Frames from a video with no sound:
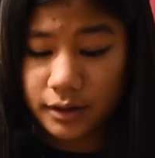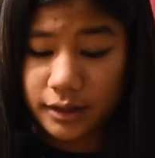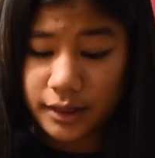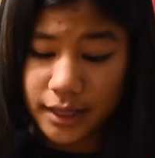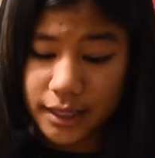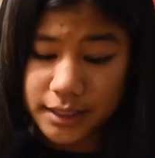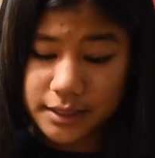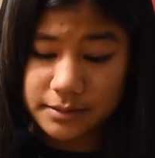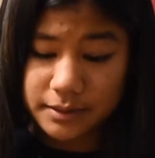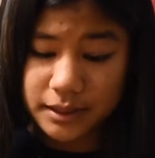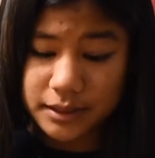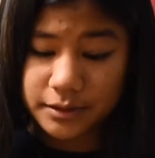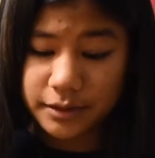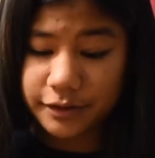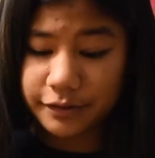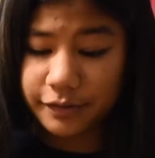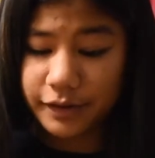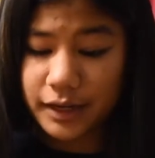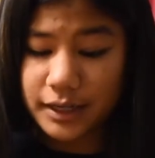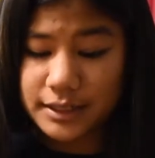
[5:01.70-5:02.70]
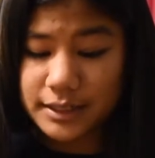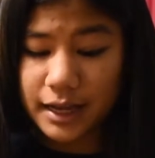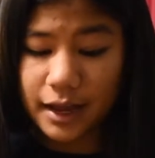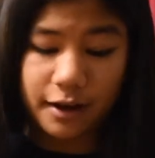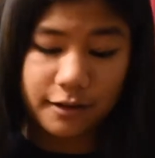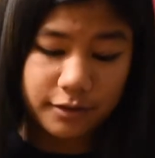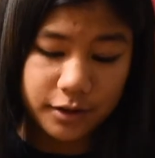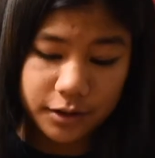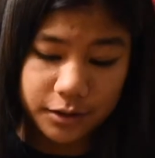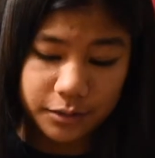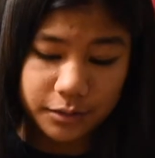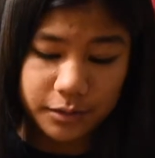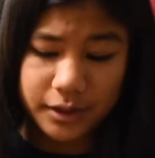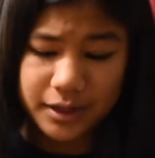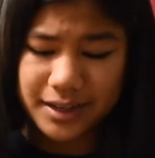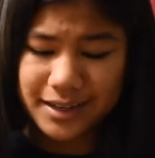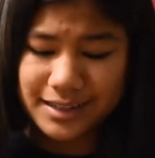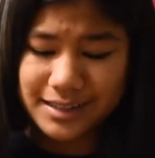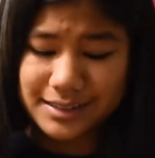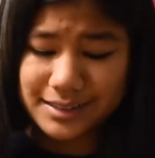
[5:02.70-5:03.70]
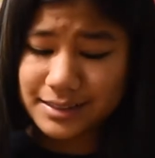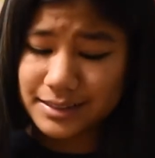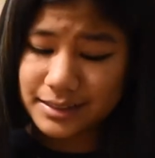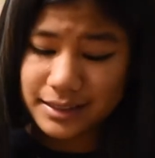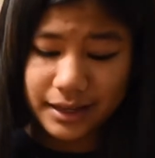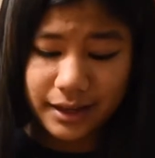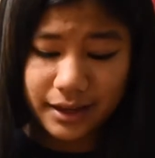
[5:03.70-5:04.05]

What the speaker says: that's my Twitter if you guys ever want to see